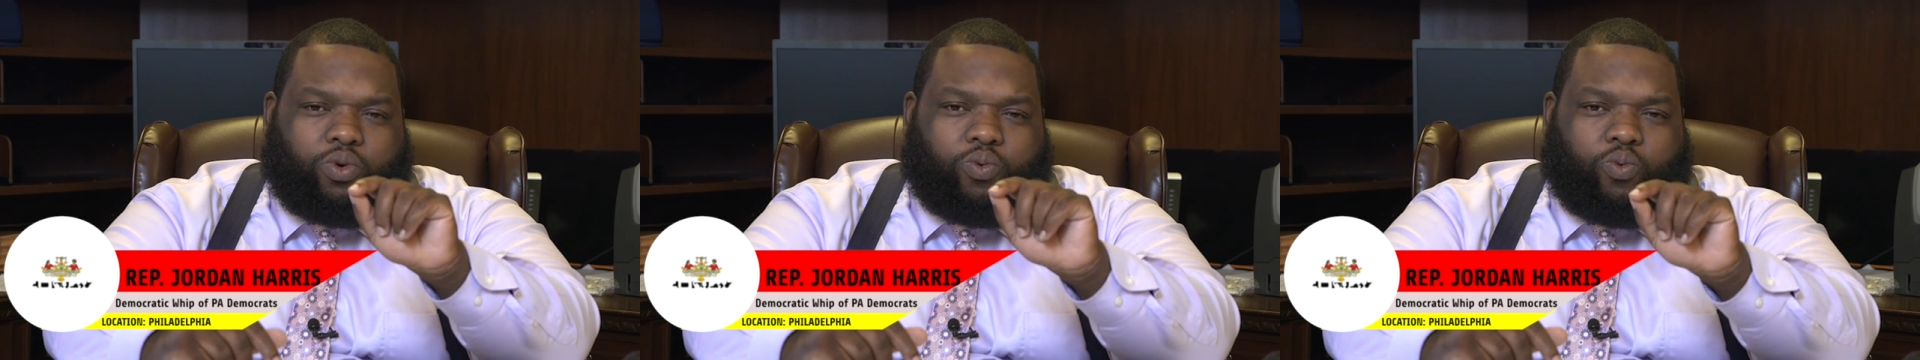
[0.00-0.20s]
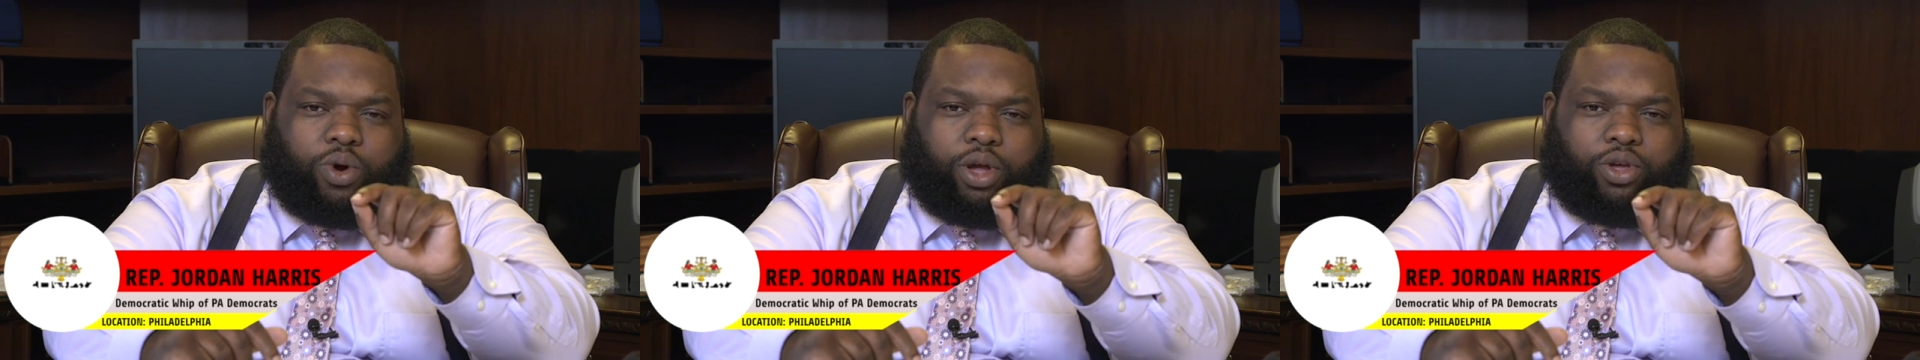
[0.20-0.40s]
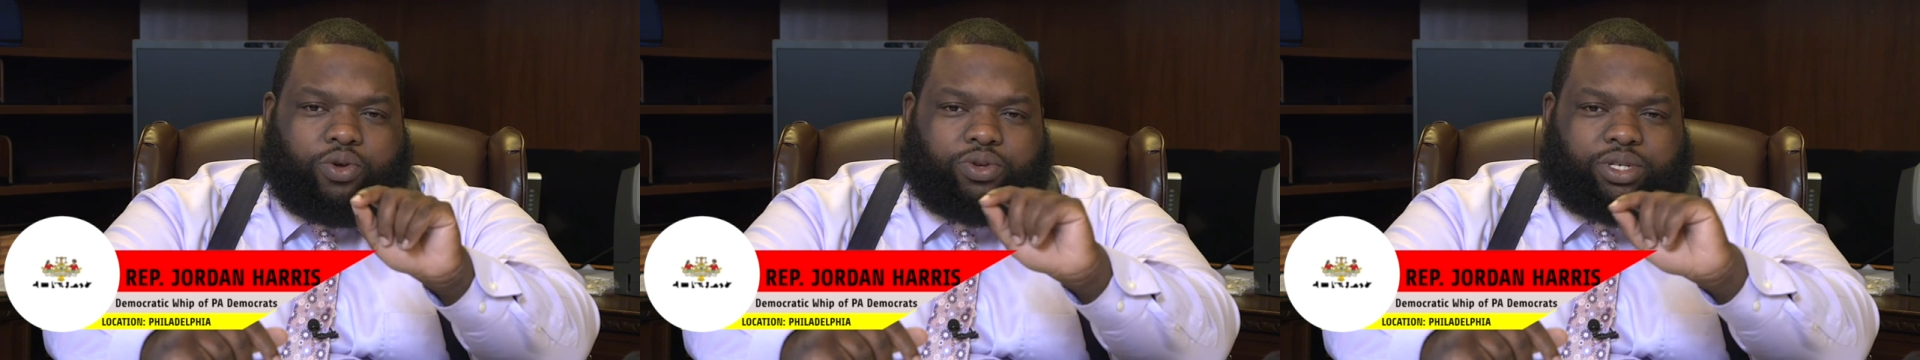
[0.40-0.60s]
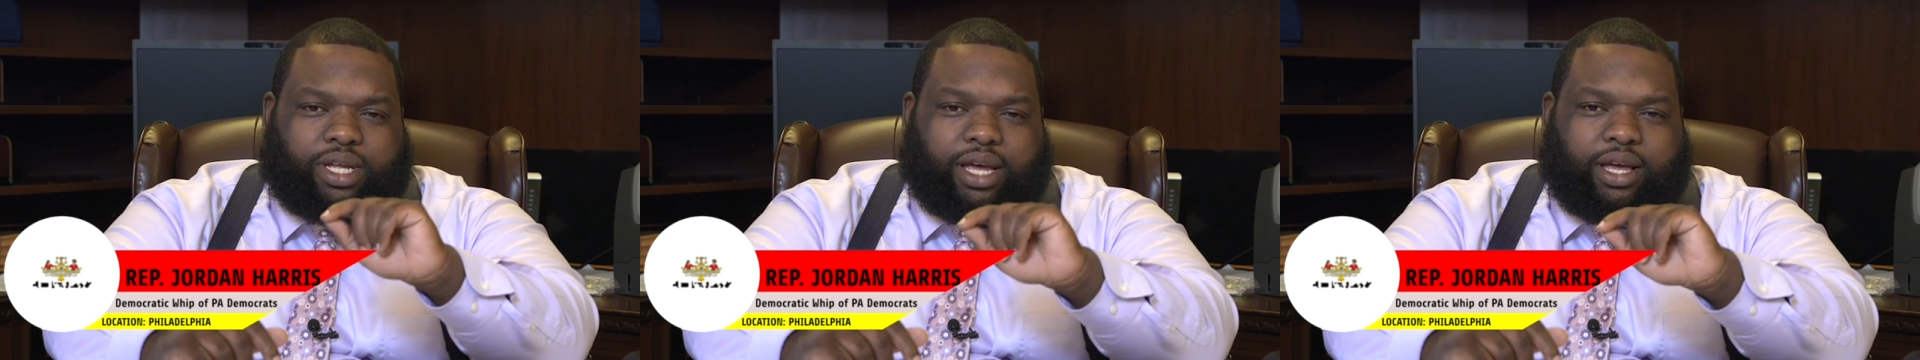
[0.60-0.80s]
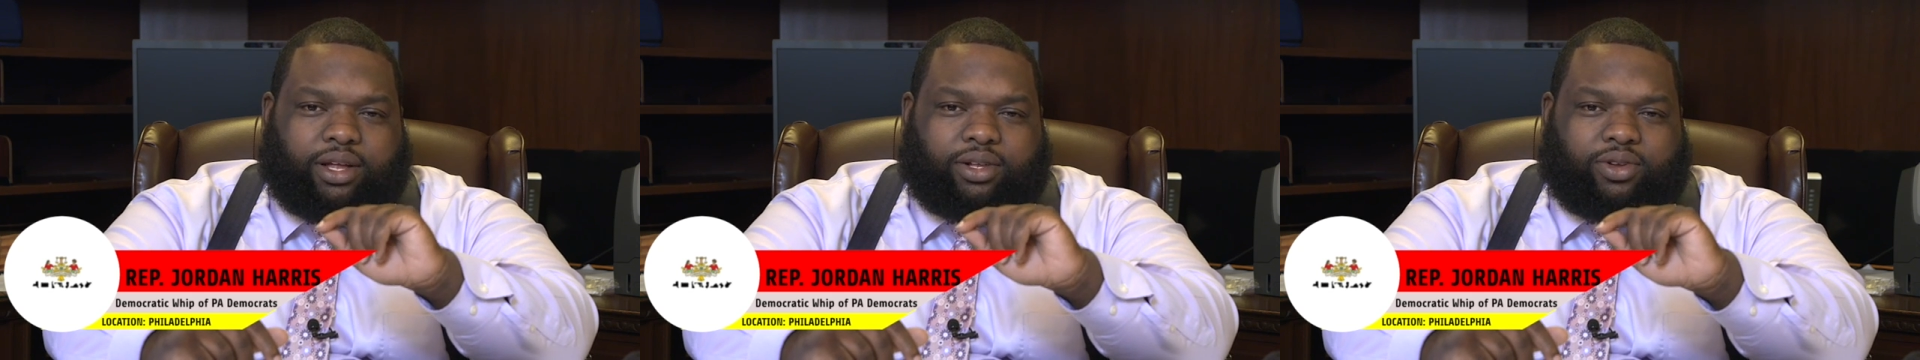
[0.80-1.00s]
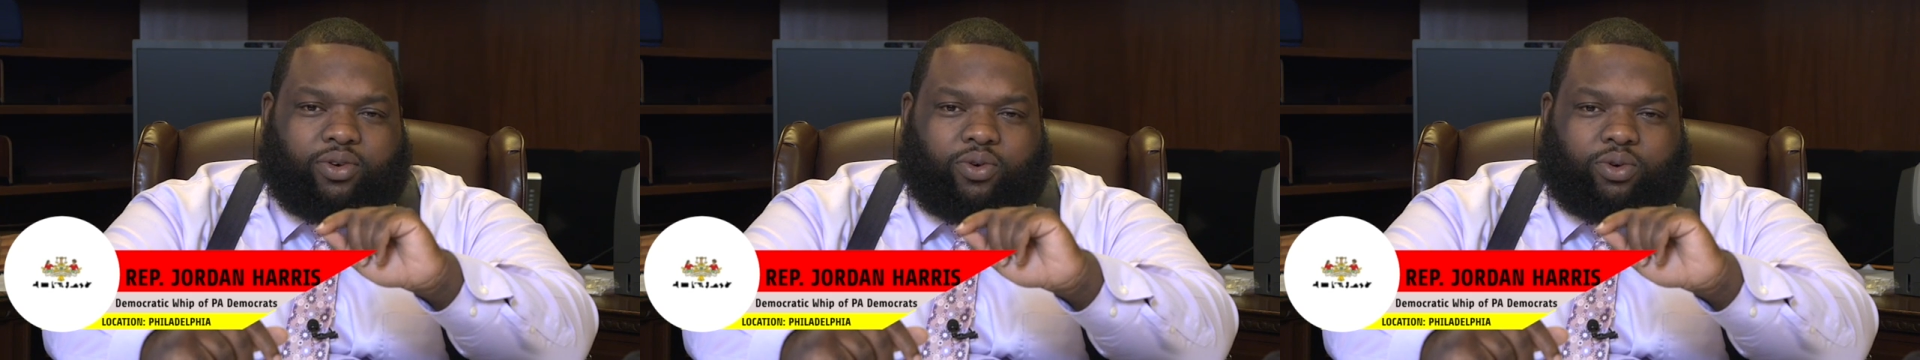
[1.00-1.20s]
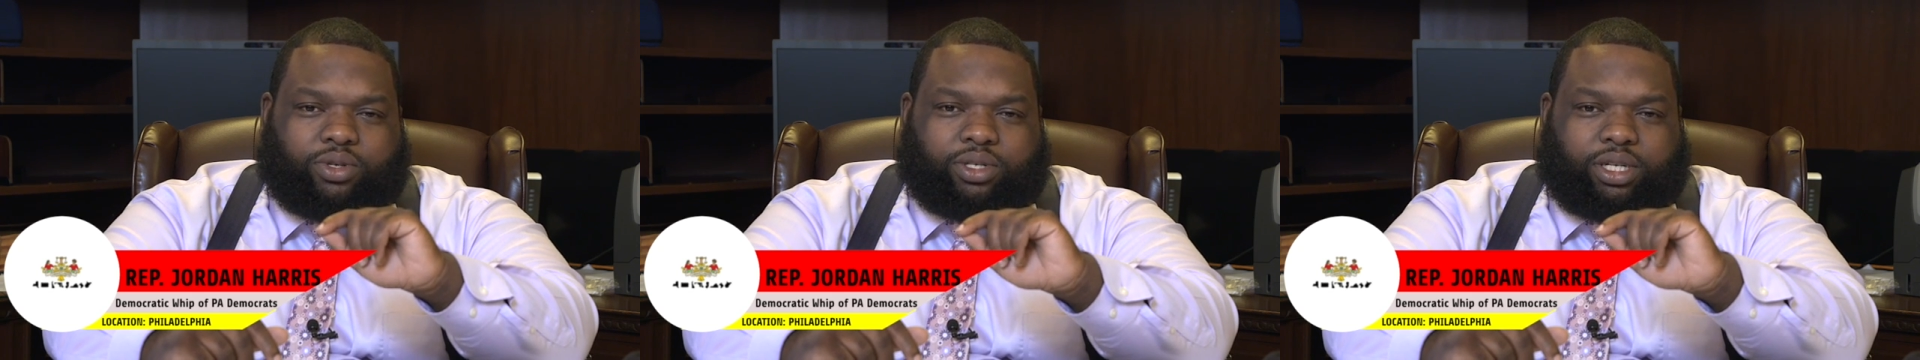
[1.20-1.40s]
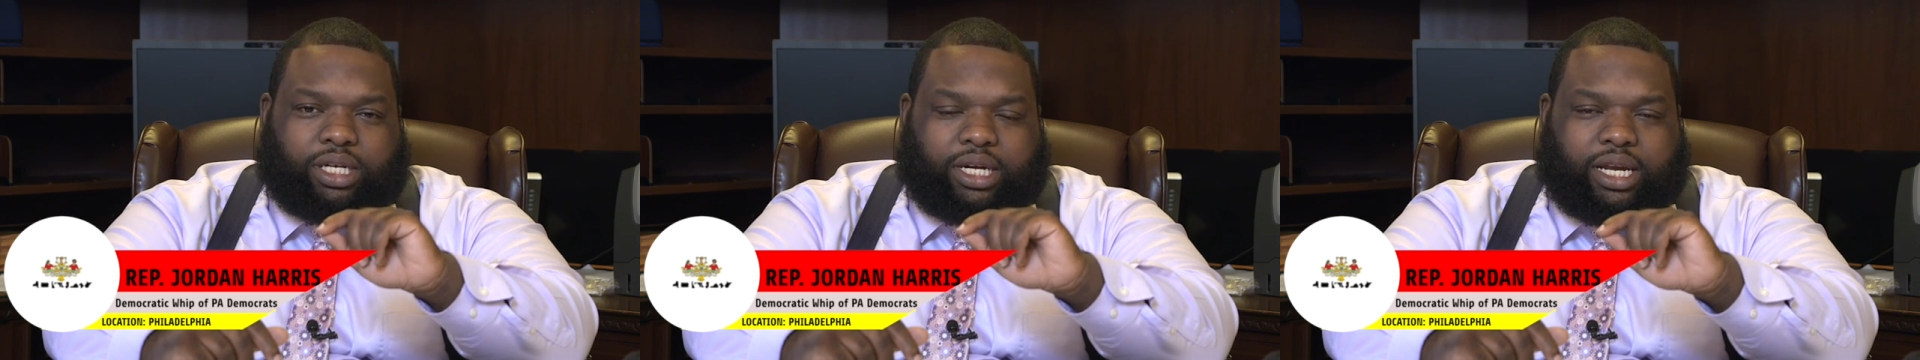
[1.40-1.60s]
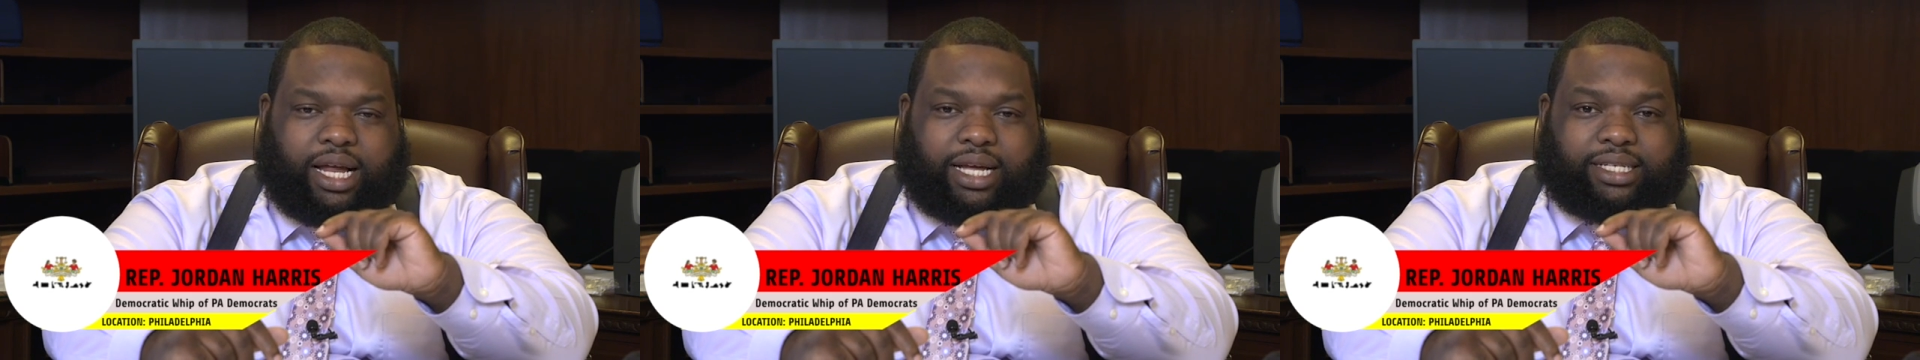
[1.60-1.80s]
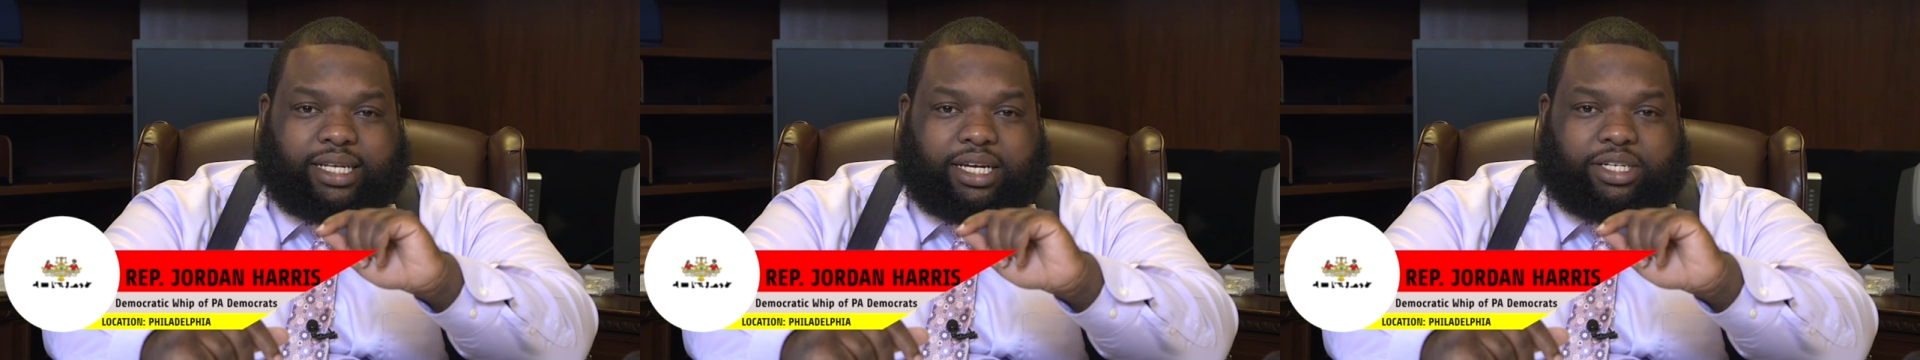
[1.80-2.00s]
where you stand on the
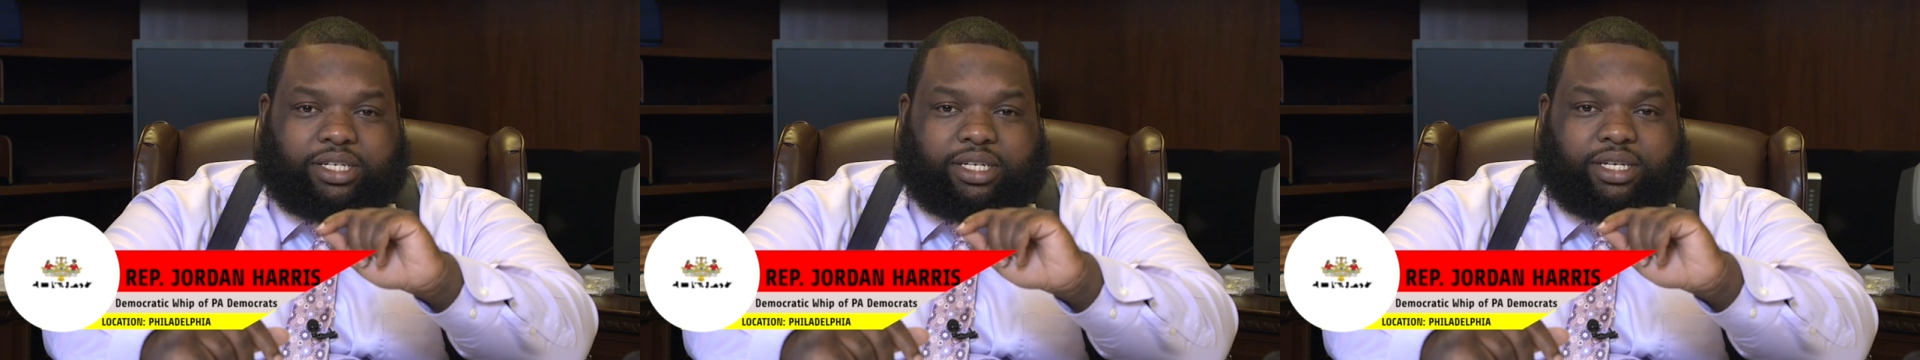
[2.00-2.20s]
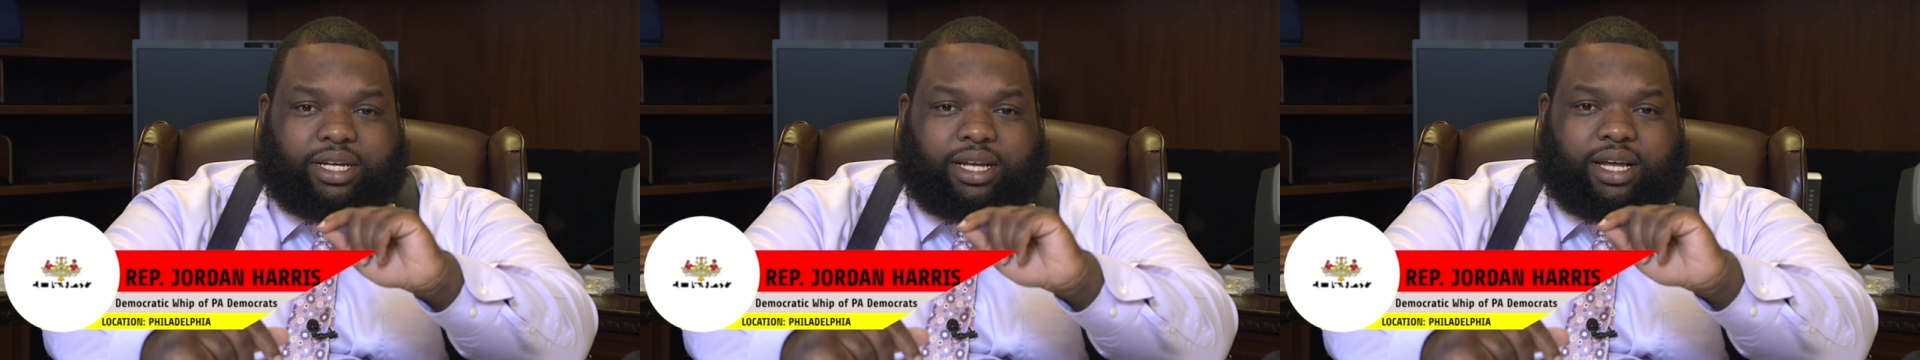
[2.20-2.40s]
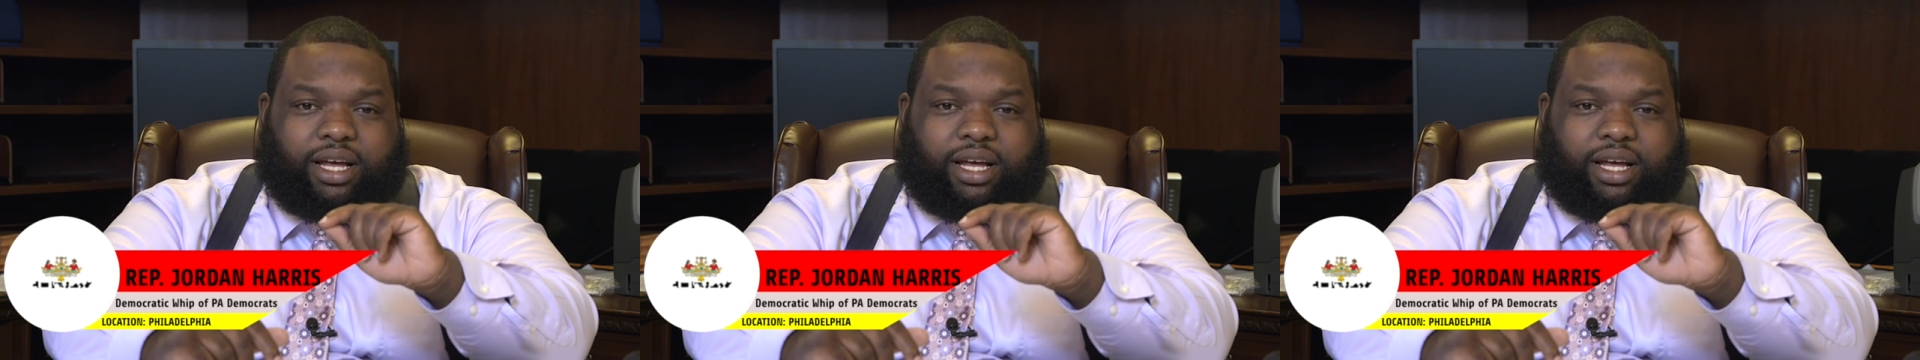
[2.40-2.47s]
legalization